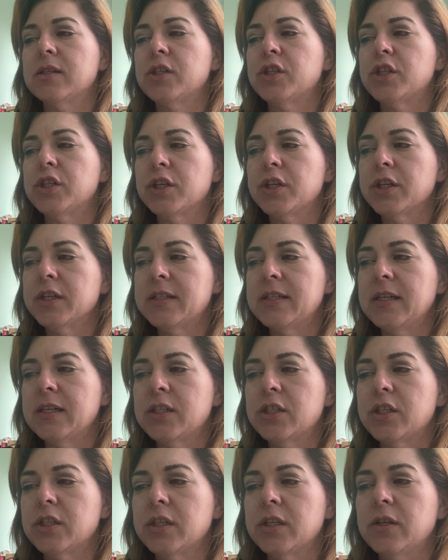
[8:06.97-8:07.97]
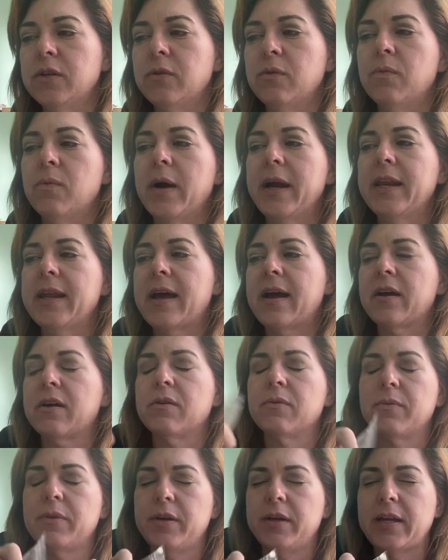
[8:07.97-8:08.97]
sugar, tangelo, white
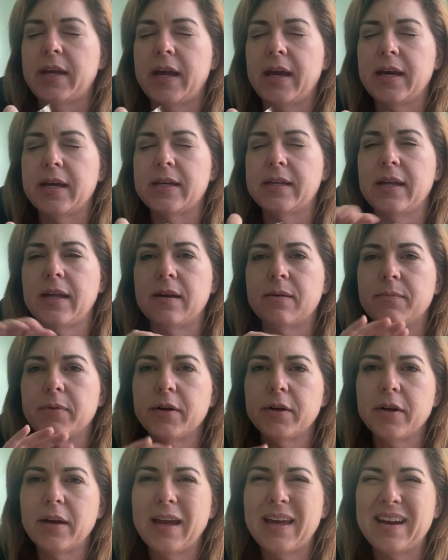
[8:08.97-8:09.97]
agarwood, and amber.